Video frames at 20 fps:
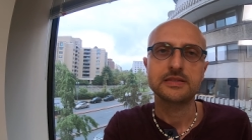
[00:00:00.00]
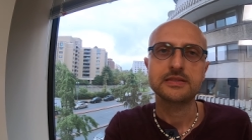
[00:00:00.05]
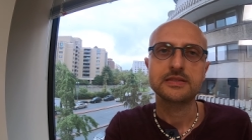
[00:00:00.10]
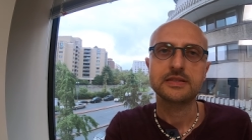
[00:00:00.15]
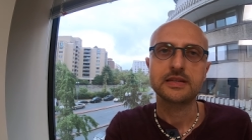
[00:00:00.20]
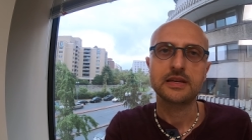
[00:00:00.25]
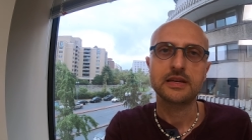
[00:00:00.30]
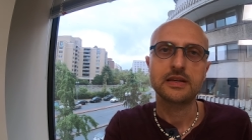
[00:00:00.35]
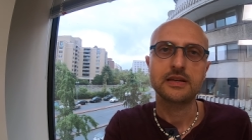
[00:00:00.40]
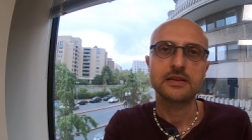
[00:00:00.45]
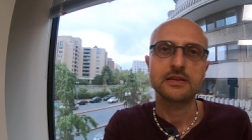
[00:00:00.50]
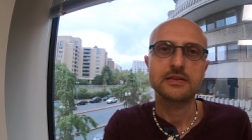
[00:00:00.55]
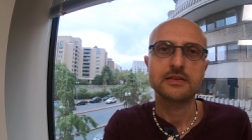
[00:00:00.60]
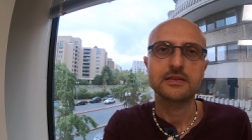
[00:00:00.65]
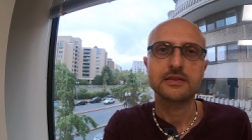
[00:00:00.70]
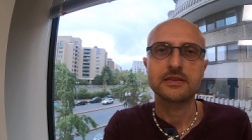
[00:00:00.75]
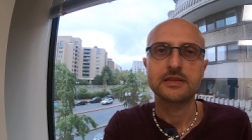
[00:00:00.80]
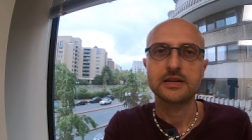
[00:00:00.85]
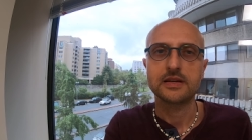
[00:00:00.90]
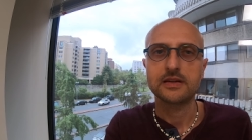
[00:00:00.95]
and see
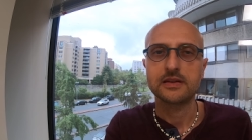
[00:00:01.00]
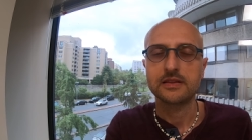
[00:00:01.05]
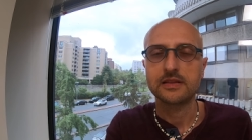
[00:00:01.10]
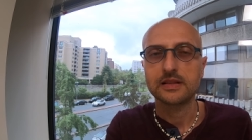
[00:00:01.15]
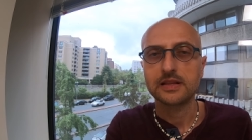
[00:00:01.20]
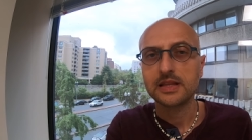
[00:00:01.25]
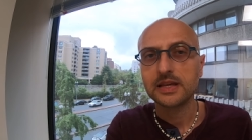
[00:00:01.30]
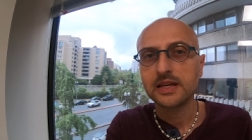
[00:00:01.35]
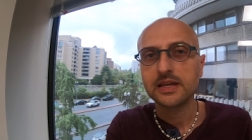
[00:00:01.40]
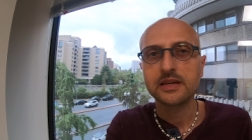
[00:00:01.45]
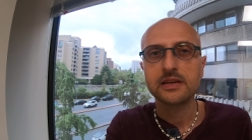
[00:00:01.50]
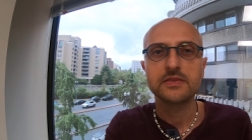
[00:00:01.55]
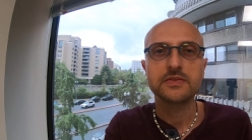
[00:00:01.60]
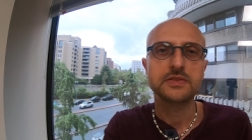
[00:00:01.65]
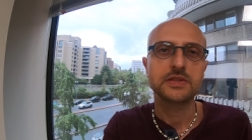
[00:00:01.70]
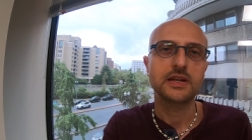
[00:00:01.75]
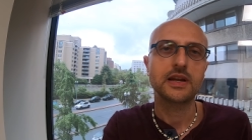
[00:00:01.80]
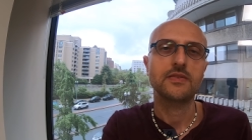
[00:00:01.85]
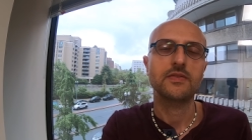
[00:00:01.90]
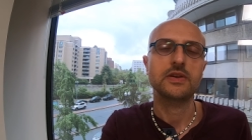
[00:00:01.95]
the, the
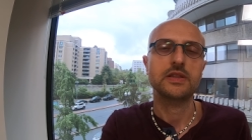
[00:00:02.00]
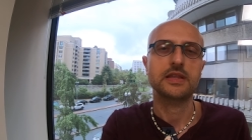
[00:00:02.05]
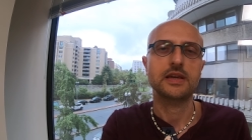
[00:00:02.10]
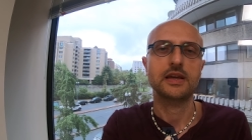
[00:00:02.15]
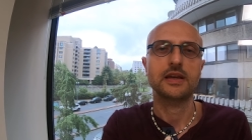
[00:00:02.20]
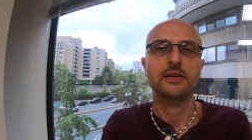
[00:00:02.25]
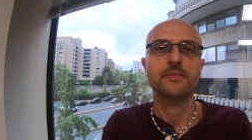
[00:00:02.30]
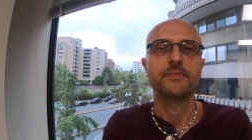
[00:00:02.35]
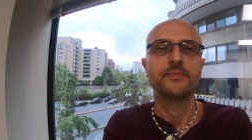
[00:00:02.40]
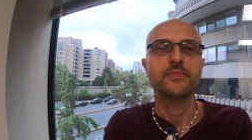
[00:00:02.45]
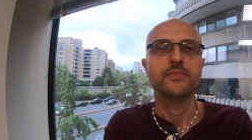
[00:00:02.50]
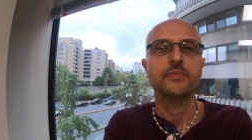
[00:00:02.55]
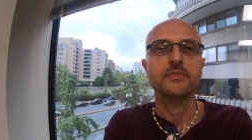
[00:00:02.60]
leaves and everything.